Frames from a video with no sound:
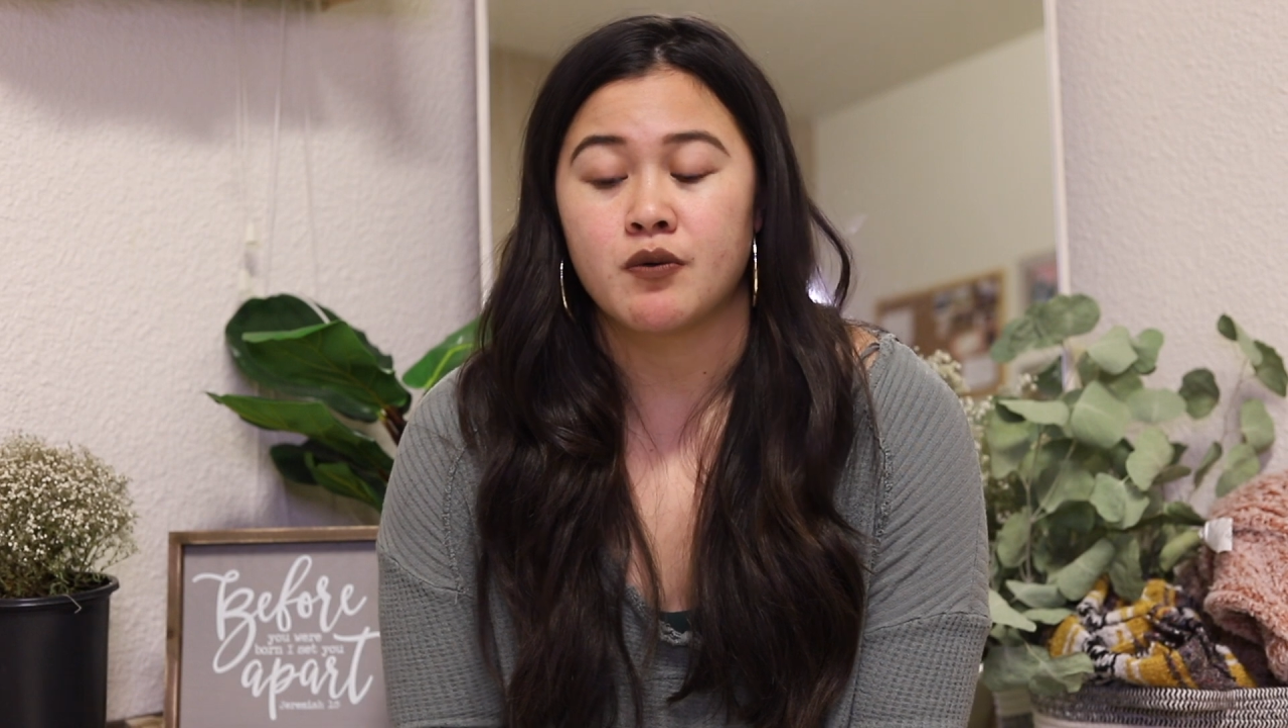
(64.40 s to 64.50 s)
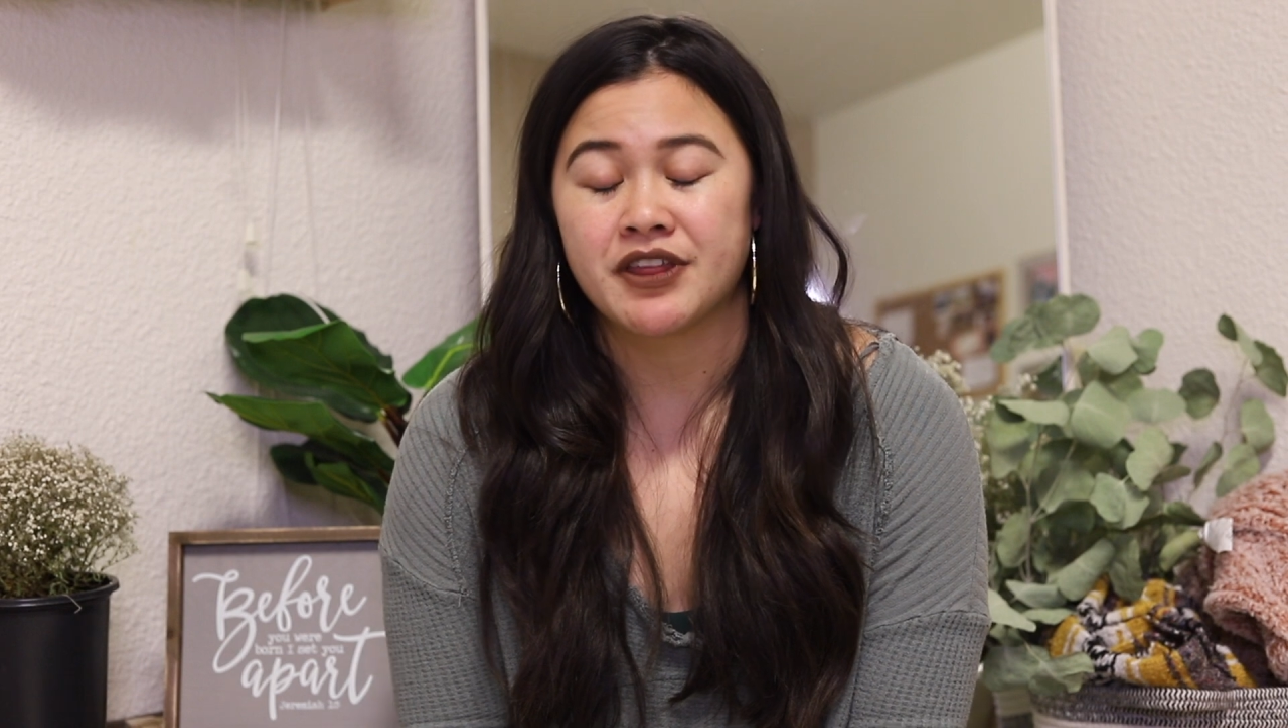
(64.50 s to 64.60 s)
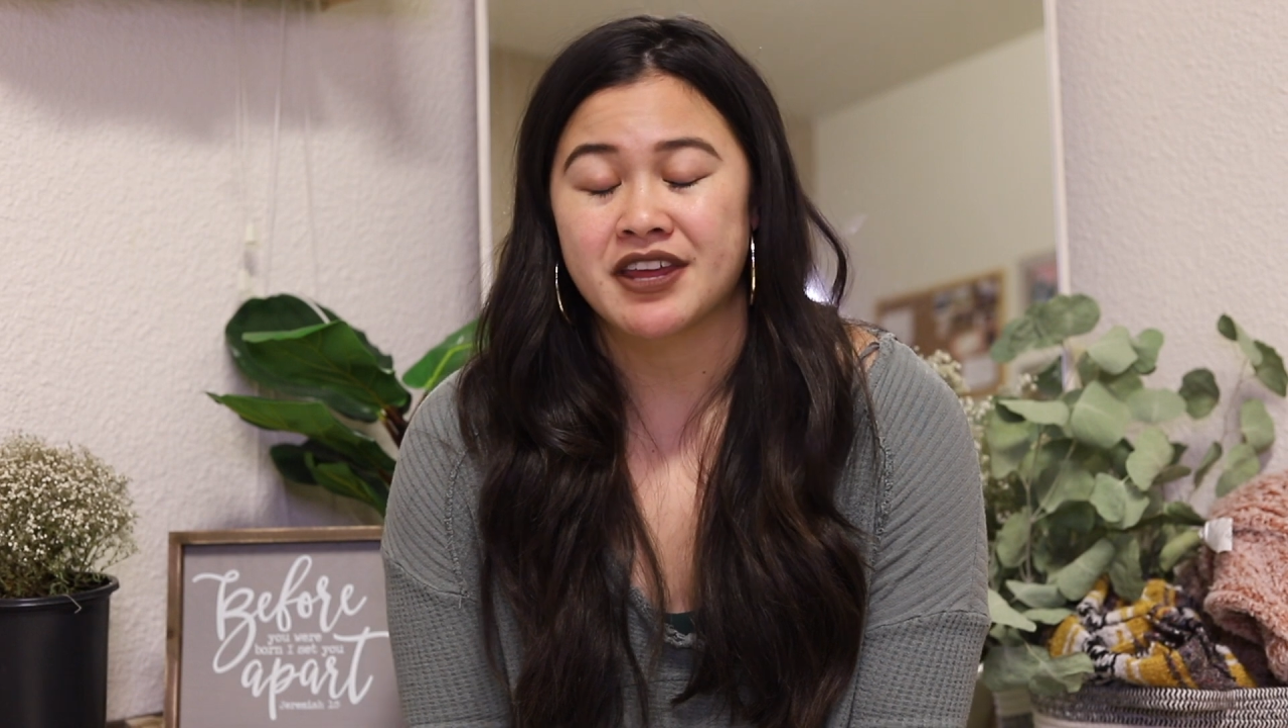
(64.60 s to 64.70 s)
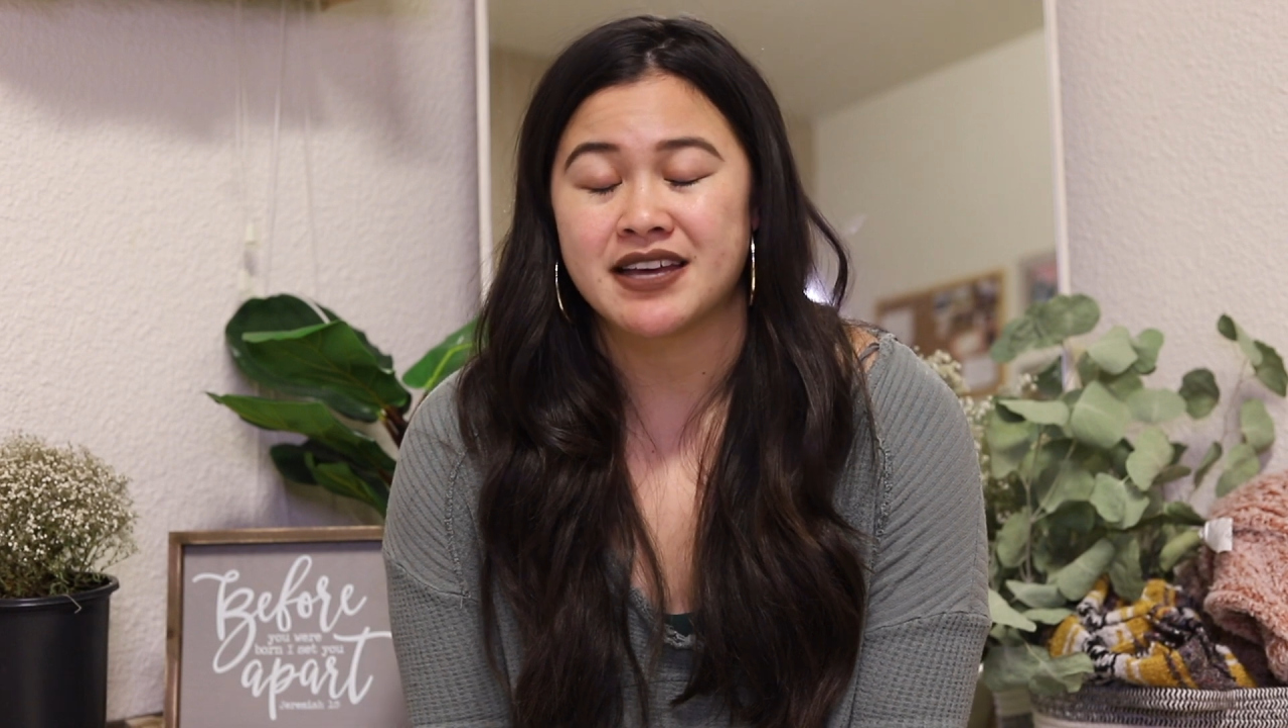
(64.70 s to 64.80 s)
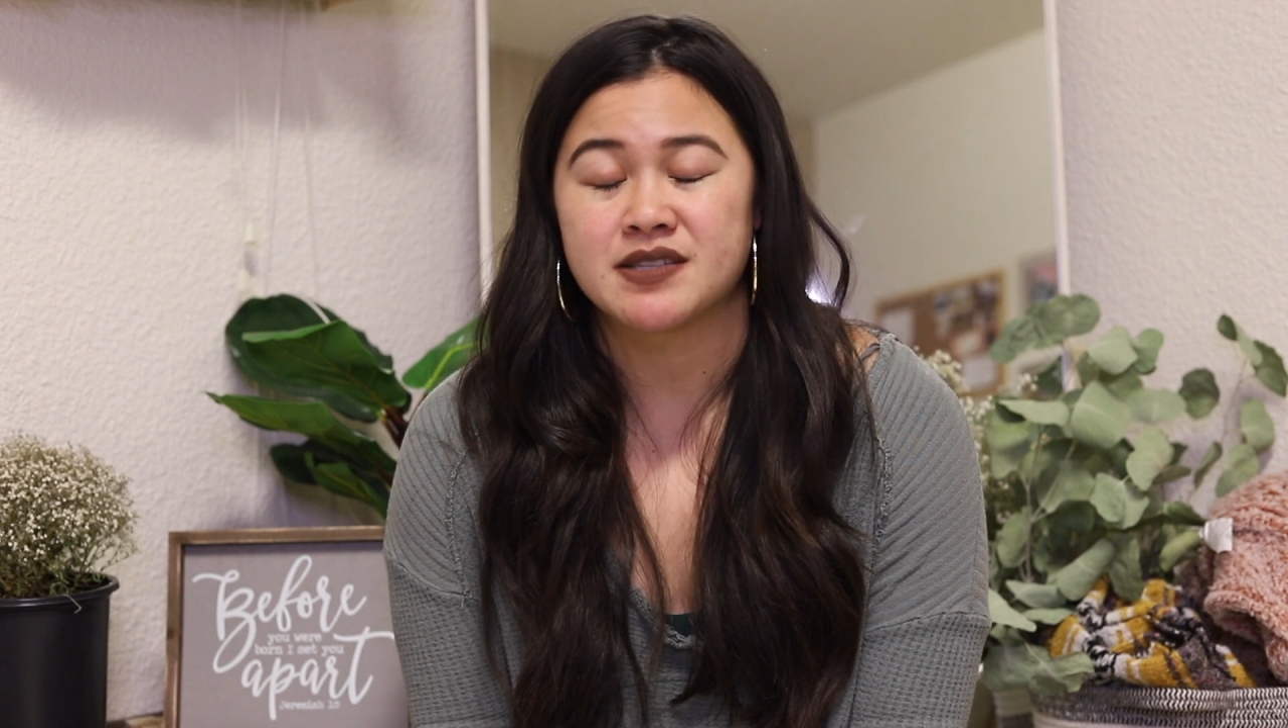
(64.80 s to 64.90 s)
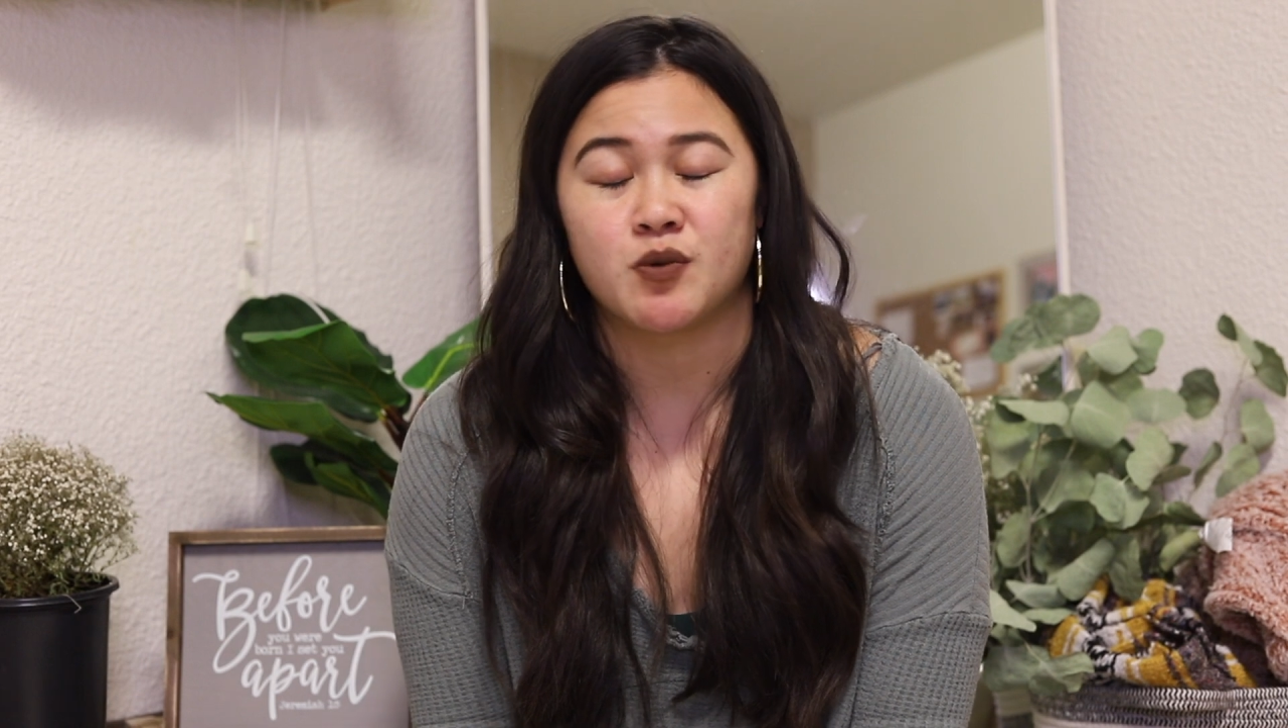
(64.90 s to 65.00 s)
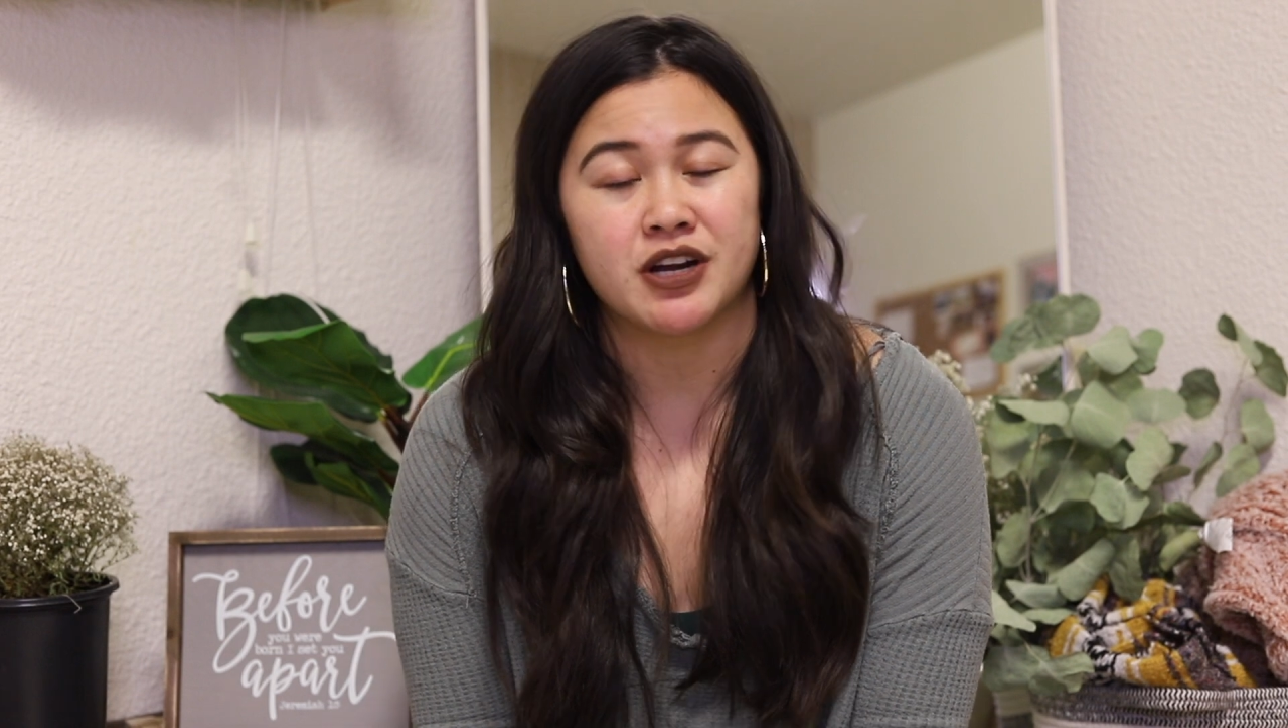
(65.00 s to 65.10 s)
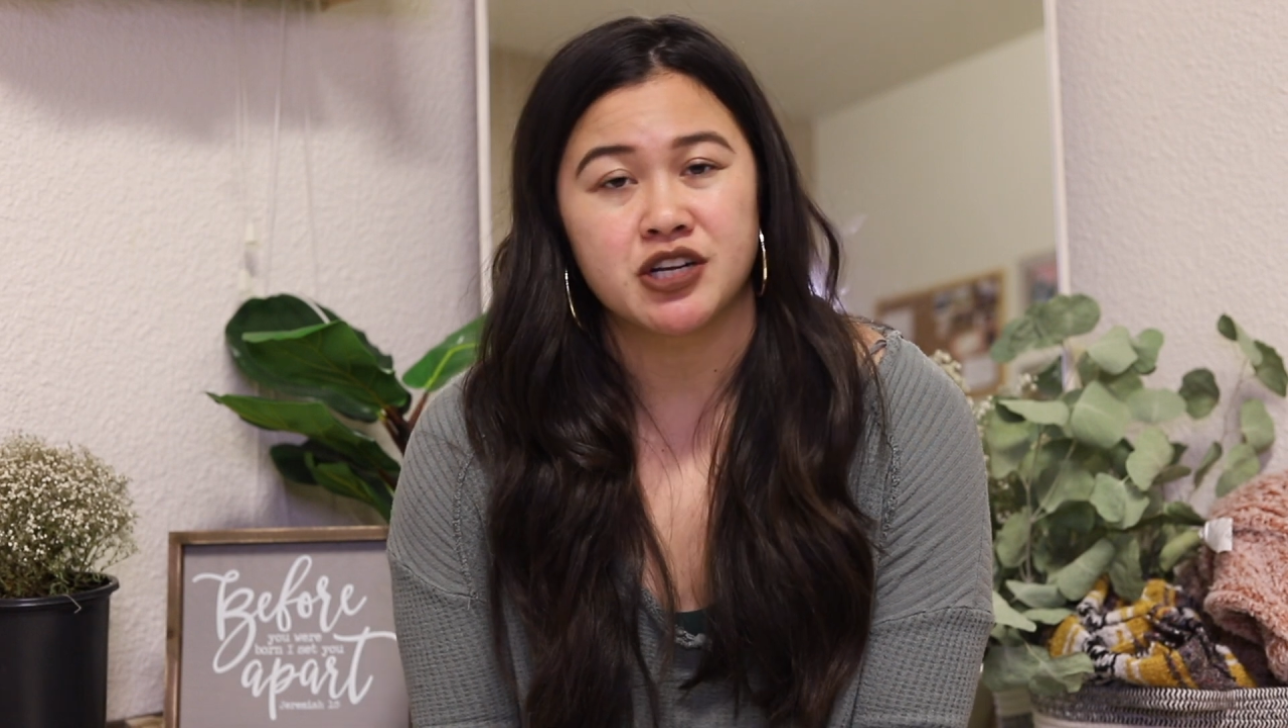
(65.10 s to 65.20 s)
with kids want